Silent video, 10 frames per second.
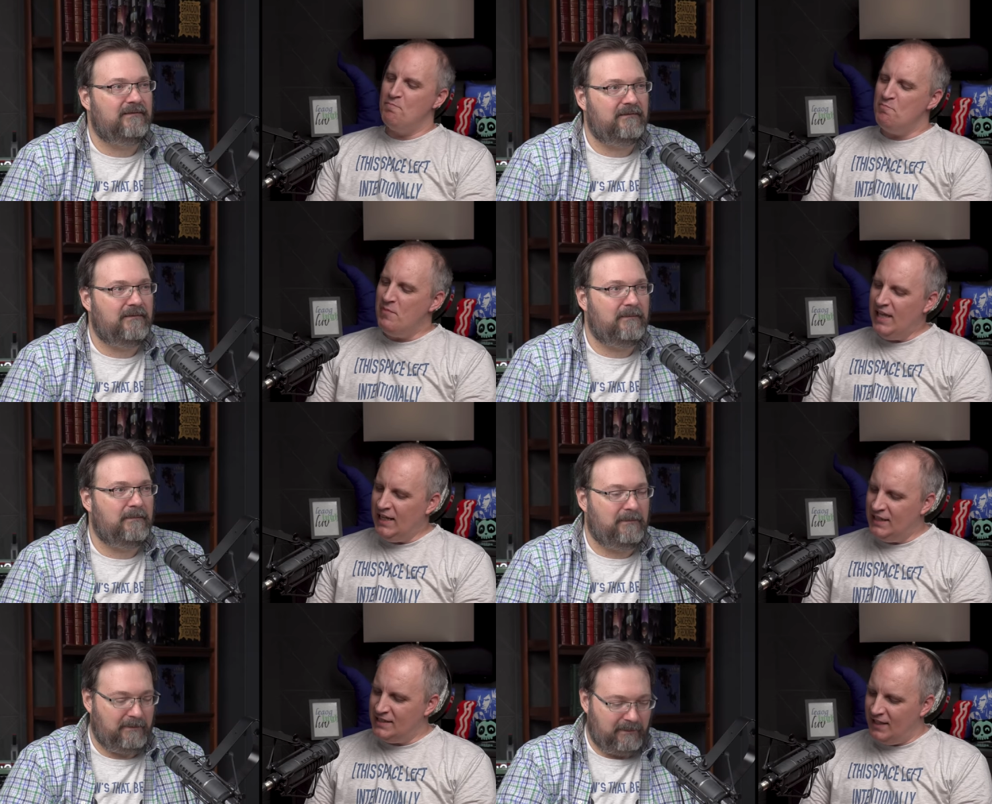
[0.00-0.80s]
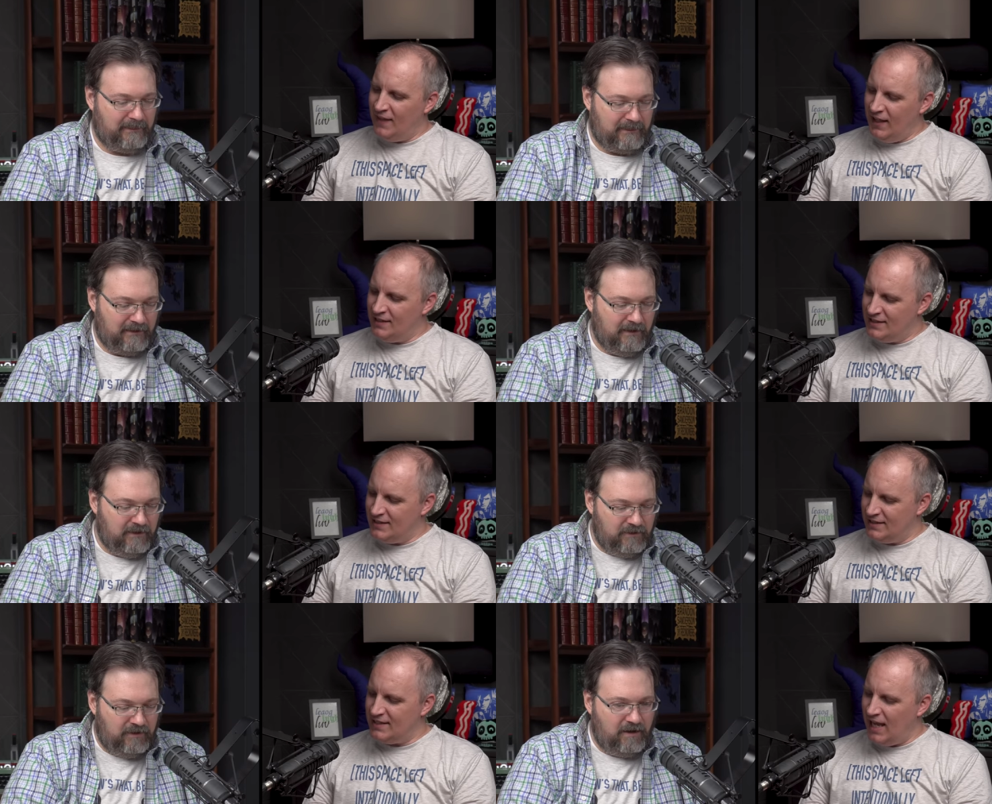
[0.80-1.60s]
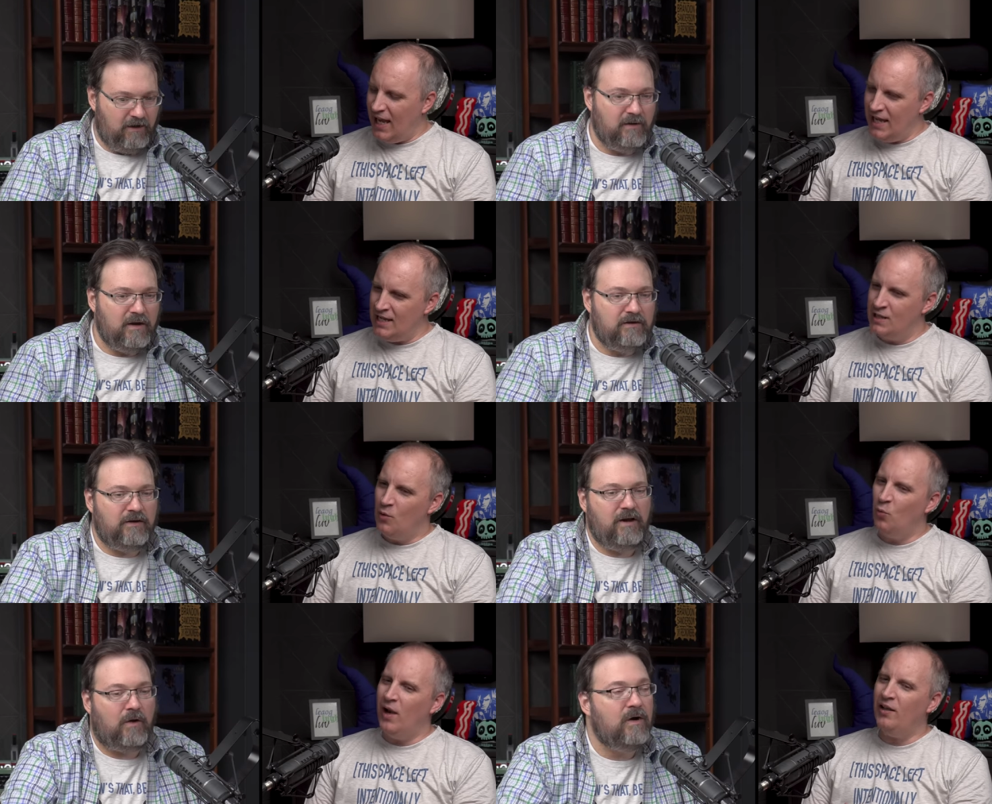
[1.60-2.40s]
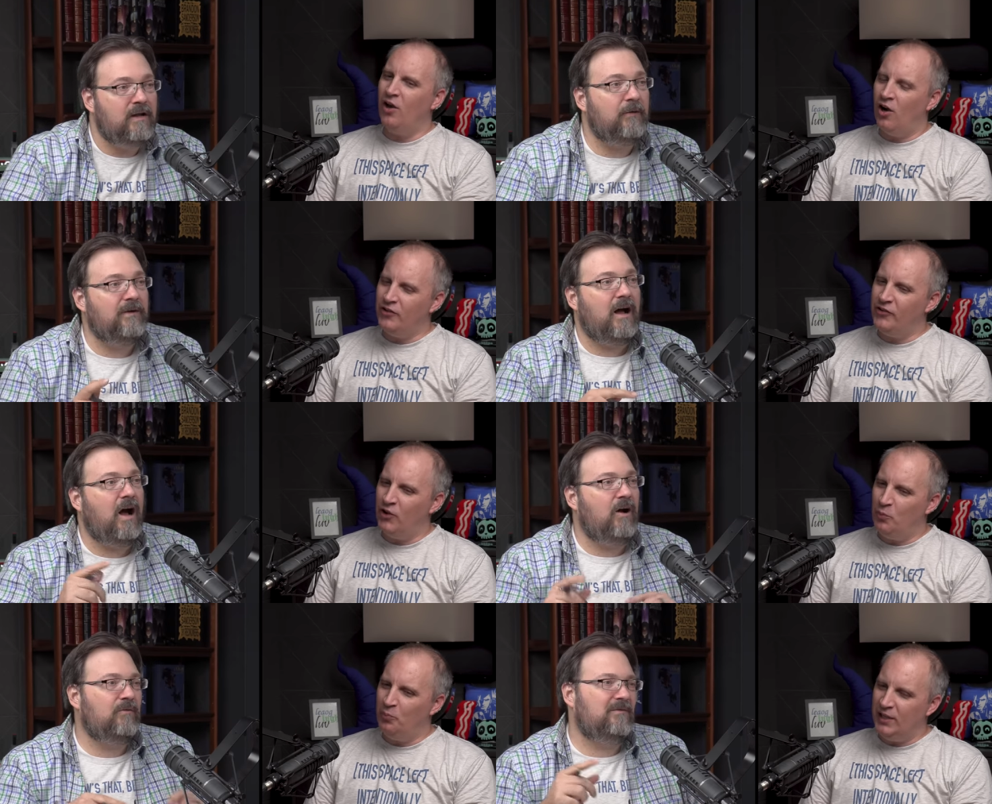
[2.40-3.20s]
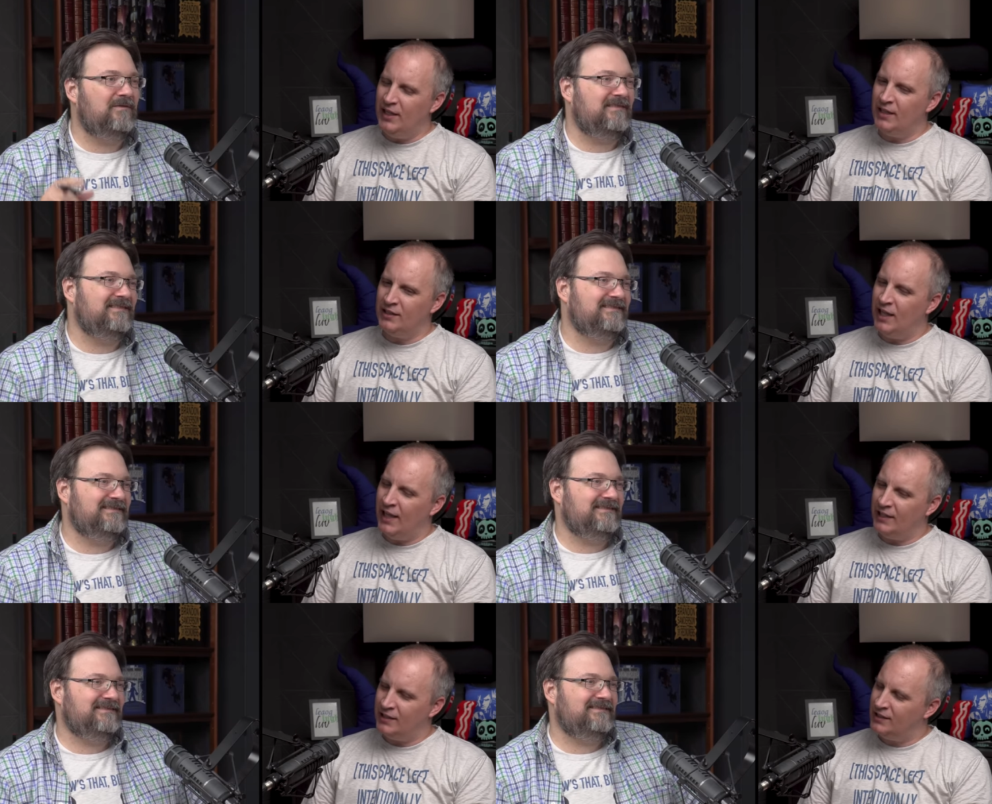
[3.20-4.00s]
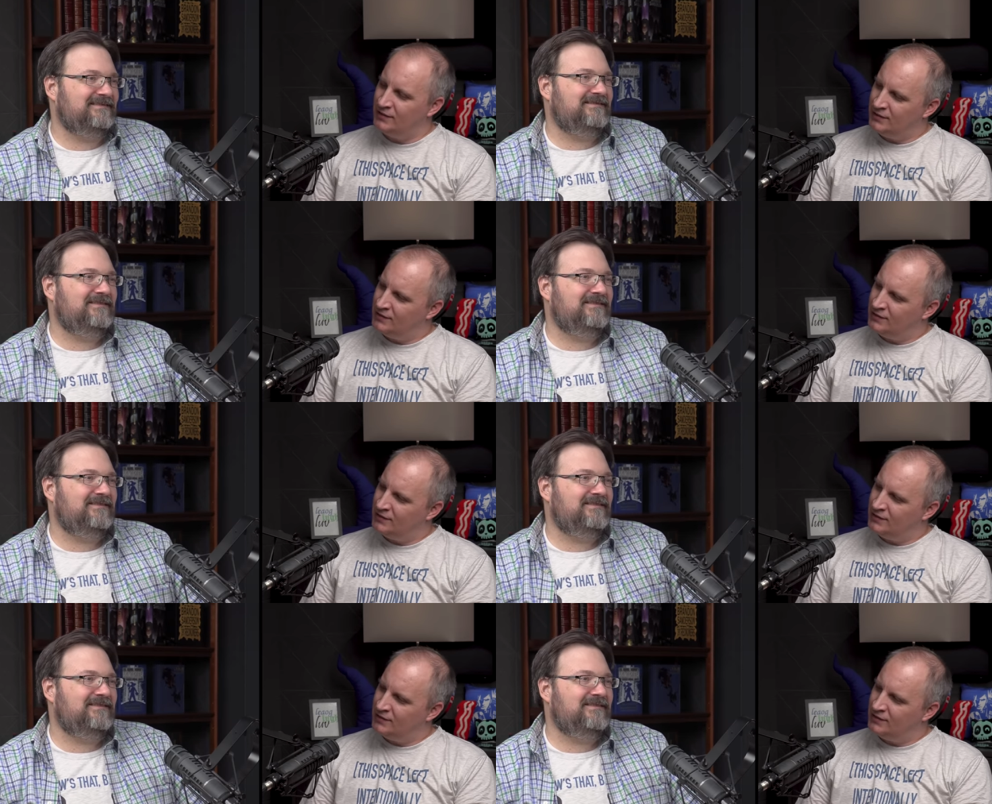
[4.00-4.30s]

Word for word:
Speaker 1: meanest things to no, no, say. No, no, no. no. Well, also being like,